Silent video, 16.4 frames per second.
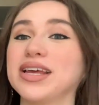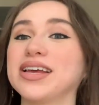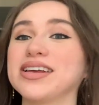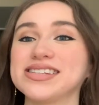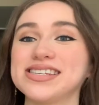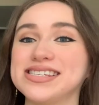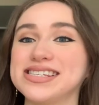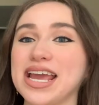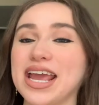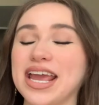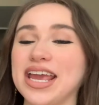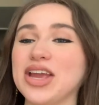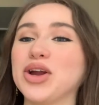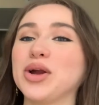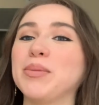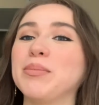else to
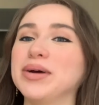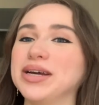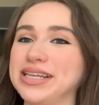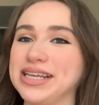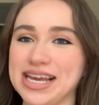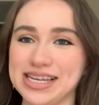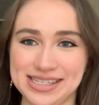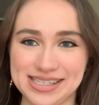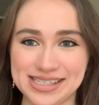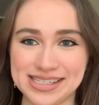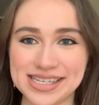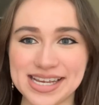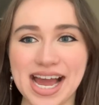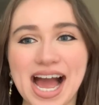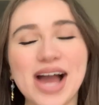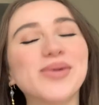say here, but
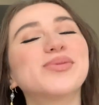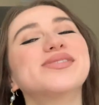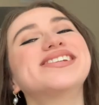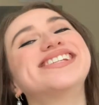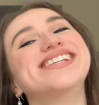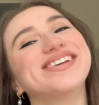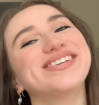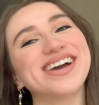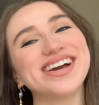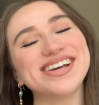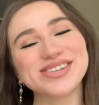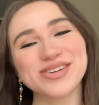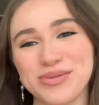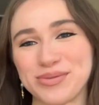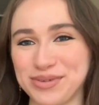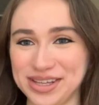yes, I will see you
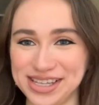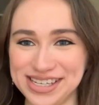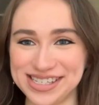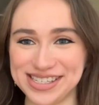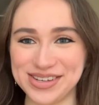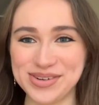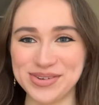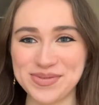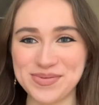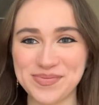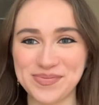guys really soon.